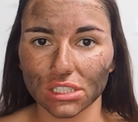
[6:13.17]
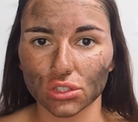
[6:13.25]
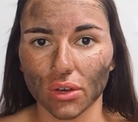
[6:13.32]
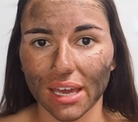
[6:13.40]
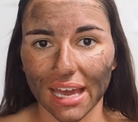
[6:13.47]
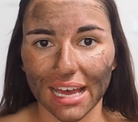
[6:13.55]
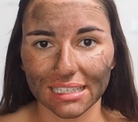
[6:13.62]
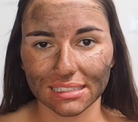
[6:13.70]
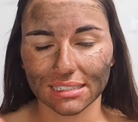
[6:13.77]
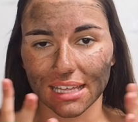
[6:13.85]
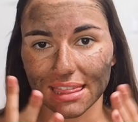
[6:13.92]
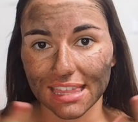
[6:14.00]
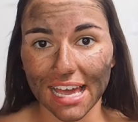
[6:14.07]
do it
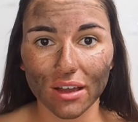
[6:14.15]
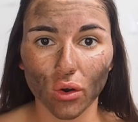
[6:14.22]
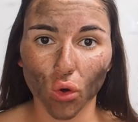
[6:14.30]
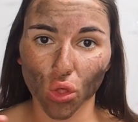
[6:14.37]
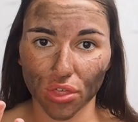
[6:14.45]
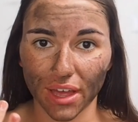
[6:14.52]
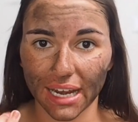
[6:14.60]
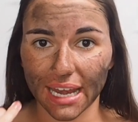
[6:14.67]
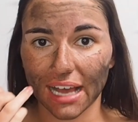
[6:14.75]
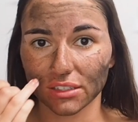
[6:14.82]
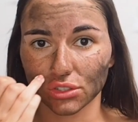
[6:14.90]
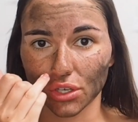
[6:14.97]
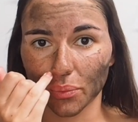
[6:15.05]
as thick or thin
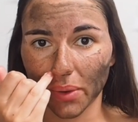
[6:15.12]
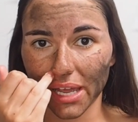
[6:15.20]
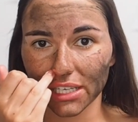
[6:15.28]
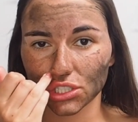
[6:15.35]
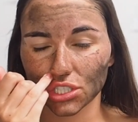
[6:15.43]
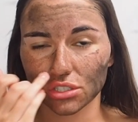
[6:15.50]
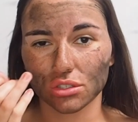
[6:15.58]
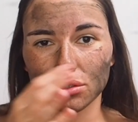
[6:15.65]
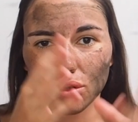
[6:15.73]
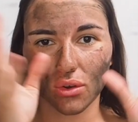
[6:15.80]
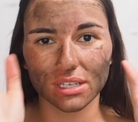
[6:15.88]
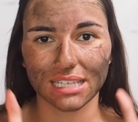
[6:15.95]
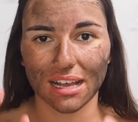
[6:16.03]
as you wish, just as
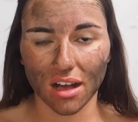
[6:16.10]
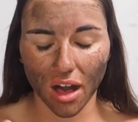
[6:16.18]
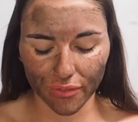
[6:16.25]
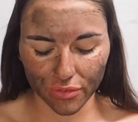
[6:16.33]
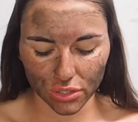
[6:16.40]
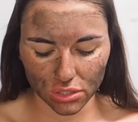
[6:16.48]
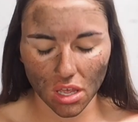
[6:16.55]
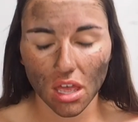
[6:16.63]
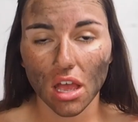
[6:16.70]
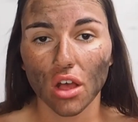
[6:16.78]
long as it covers